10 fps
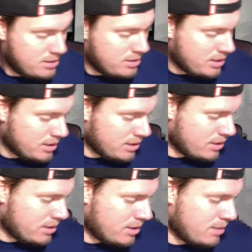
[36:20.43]

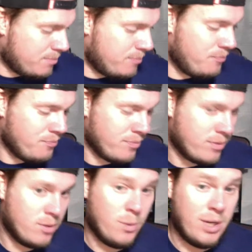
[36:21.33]

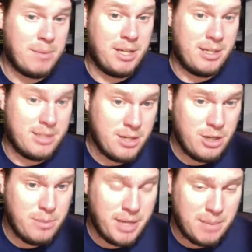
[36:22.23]
What I'm gonna continue
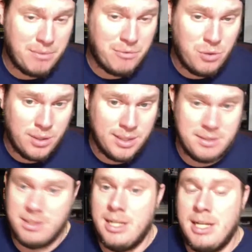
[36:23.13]
to pick up, of
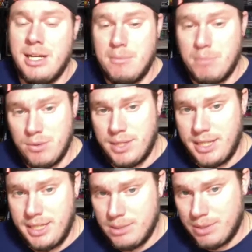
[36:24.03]
course, Moon
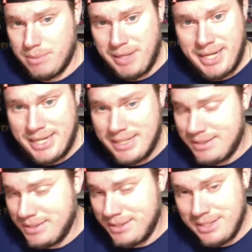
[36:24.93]
Knight. He's one of my guys.